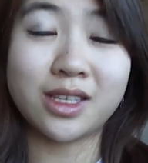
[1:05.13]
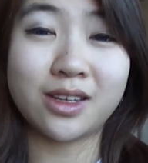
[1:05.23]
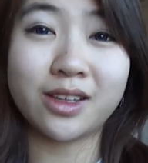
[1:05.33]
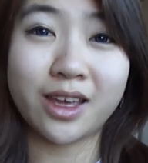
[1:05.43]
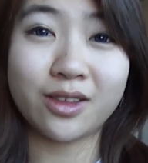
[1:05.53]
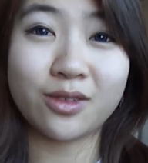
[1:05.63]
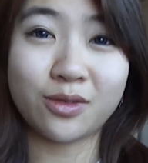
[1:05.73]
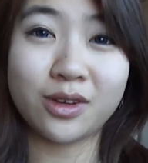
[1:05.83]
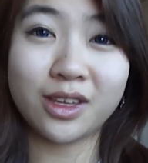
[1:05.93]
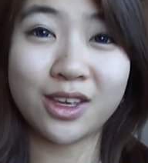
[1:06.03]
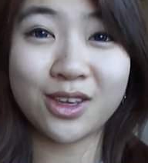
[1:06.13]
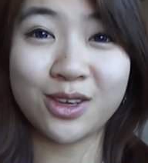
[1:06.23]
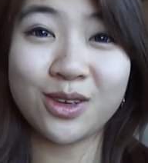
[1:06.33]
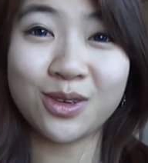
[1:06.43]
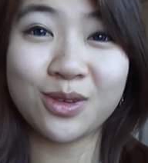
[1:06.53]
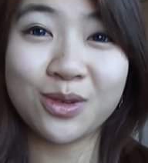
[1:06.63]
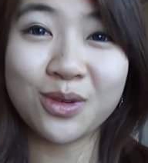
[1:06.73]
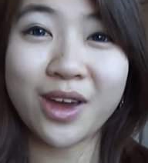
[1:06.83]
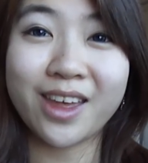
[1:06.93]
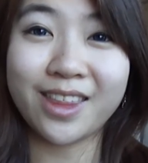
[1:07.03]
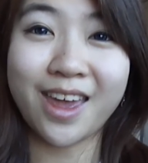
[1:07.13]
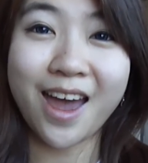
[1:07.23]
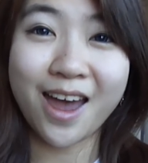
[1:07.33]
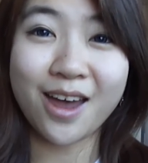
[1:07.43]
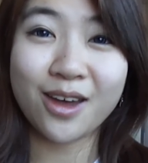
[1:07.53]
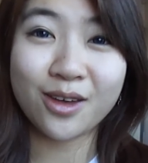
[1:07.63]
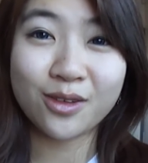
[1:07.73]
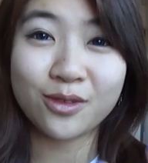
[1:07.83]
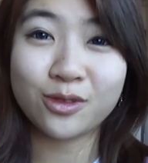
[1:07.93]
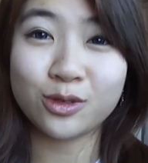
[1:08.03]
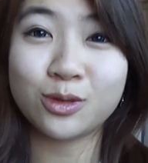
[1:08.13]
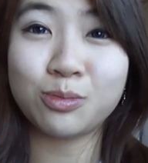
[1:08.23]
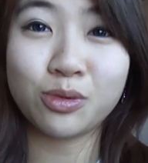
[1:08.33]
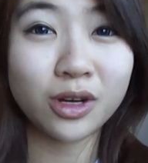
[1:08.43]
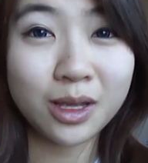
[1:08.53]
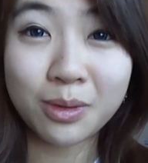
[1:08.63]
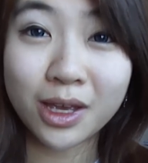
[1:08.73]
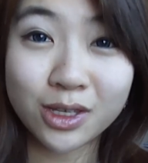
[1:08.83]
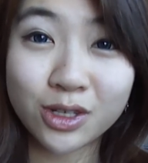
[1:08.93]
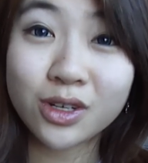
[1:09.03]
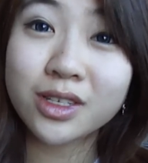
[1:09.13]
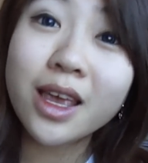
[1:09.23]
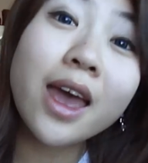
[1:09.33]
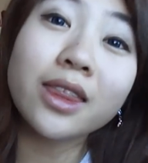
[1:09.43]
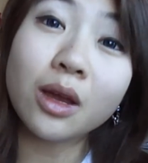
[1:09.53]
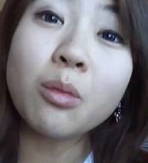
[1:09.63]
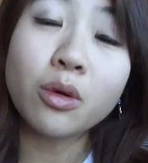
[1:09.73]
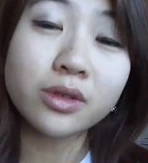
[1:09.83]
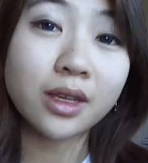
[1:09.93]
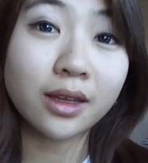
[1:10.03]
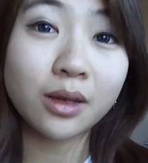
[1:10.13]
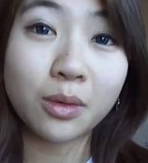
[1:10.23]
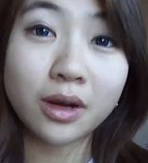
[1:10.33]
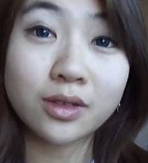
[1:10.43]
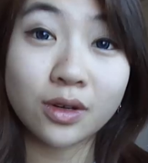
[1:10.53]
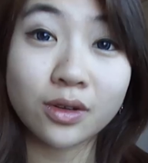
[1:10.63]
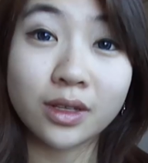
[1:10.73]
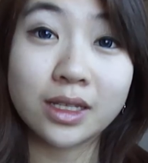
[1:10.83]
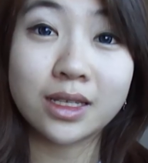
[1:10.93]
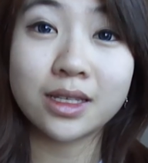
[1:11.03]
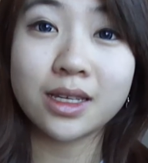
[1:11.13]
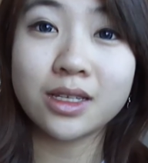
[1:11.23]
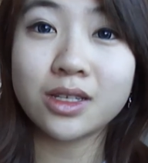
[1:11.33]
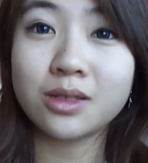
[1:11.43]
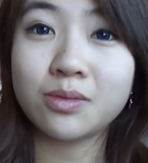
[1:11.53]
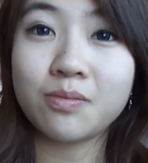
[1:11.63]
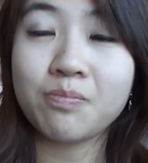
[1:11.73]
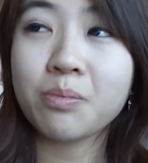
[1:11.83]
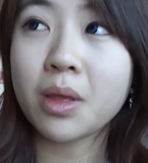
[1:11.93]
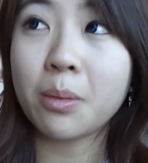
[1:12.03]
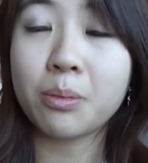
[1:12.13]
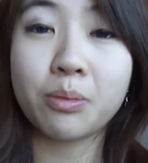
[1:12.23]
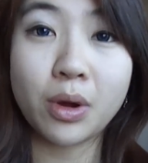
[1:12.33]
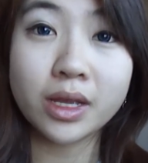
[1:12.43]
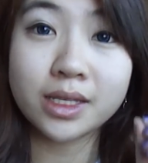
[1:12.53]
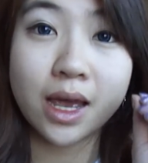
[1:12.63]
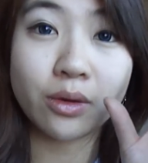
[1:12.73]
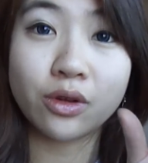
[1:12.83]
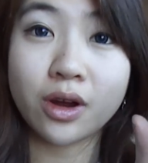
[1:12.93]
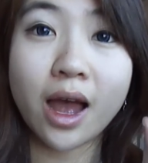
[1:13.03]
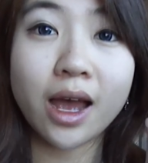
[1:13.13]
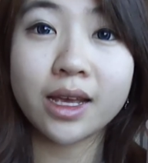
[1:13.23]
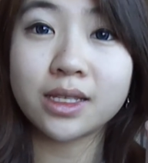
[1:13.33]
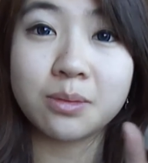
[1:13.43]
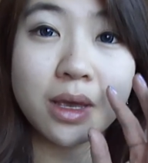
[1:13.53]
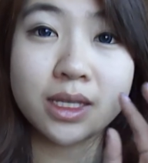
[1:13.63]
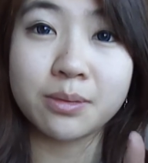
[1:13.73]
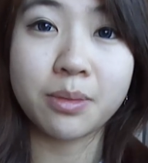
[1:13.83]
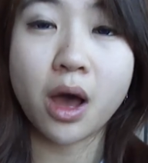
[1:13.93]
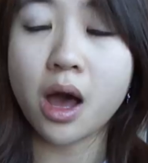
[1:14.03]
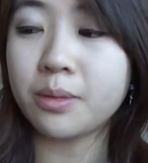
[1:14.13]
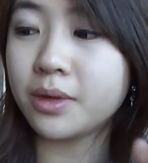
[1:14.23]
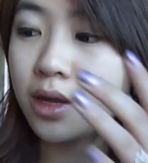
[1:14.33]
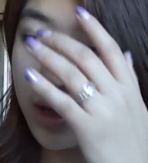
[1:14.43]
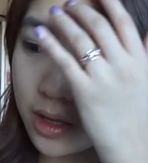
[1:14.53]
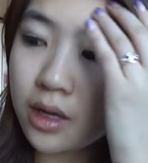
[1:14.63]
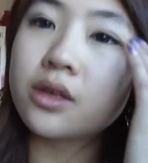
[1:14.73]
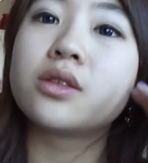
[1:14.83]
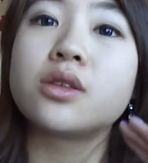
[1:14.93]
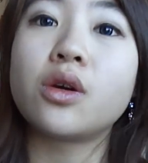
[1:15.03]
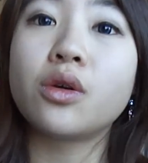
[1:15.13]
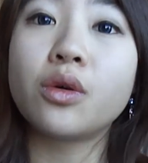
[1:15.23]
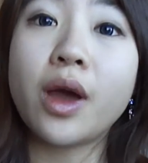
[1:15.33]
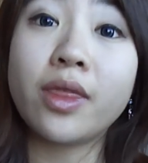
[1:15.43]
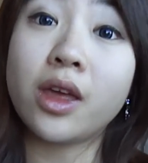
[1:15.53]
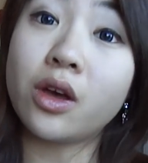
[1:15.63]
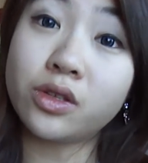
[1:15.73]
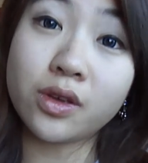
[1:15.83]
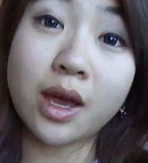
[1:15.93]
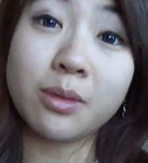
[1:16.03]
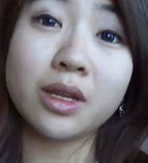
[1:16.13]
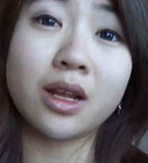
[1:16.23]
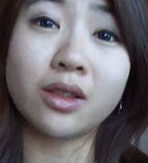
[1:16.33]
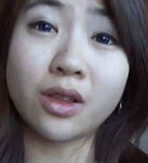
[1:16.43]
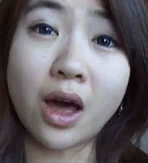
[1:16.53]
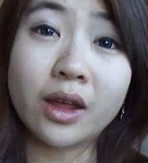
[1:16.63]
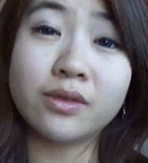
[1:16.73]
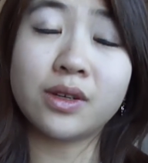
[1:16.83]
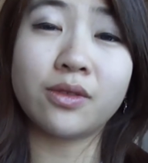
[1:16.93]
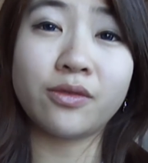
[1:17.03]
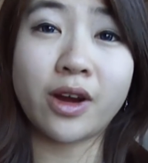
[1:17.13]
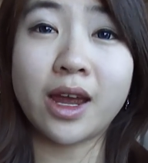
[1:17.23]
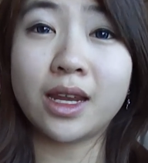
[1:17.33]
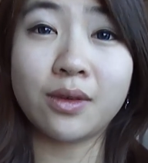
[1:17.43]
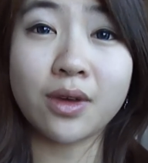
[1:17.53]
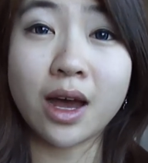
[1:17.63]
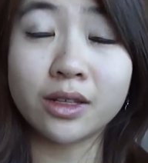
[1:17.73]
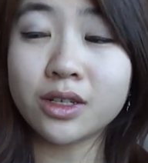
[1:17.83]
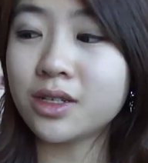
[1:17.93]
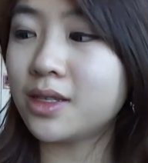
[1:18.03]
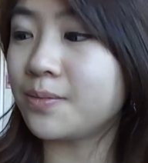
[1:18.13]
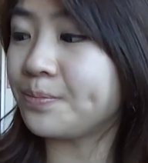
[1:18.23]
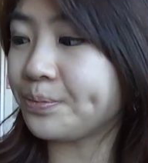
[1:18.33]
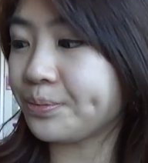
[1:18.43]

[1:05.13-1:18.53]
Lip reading: and they're like look really cute and they have those pretty pictures, they're most likely wearing circle lenses. It just brings out your eyes and makes them pop. So, and they also come in a lot of different variety of colors.